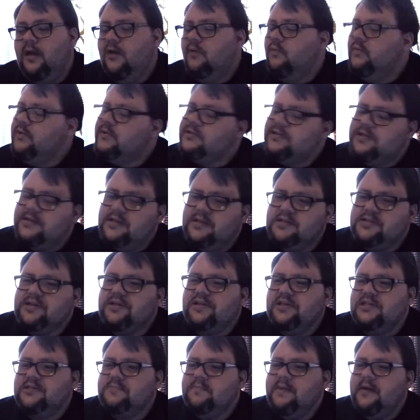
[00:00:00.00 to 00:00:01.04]
Well,
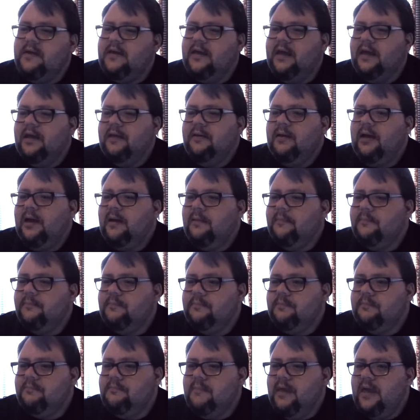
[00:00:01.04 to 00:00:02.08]
statistically speaking,
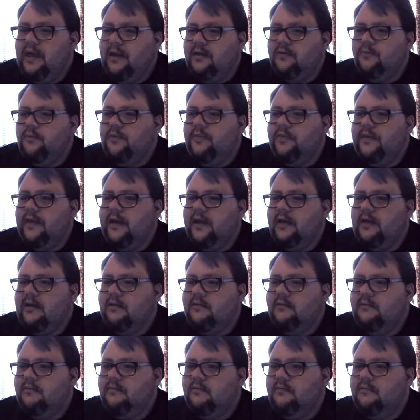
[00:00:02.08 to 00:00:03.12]
men, when they
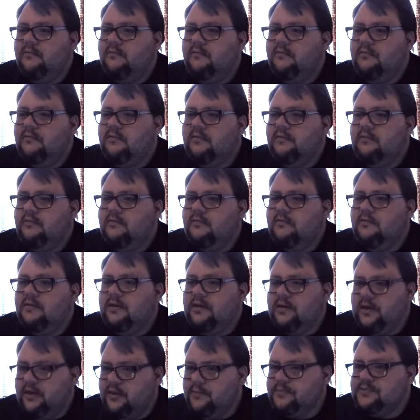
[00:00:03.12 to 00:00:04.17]

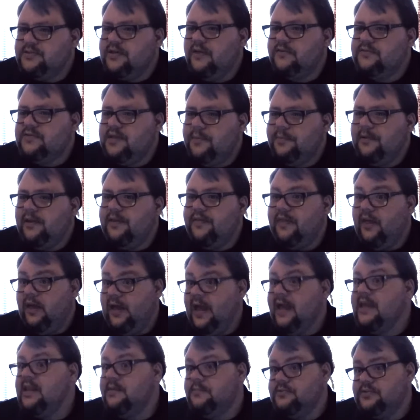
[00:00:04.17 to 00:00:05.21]
kill themselves, typically they'll
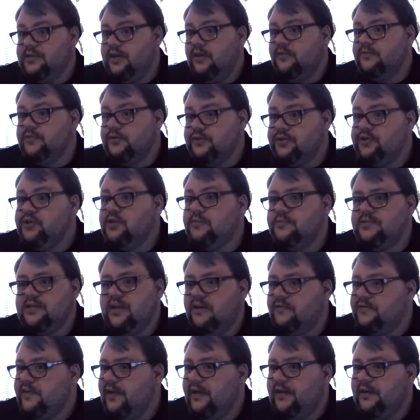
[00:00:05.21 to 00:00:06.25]
hang themselves or shoot
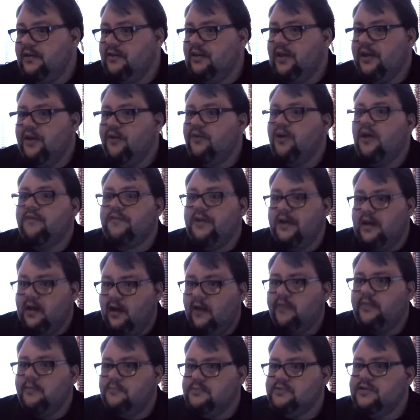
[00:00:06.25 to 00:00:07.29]
themselves. They don't often
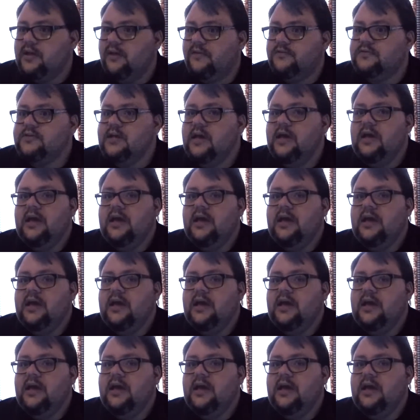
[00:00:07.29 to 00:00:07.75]
cut themselves.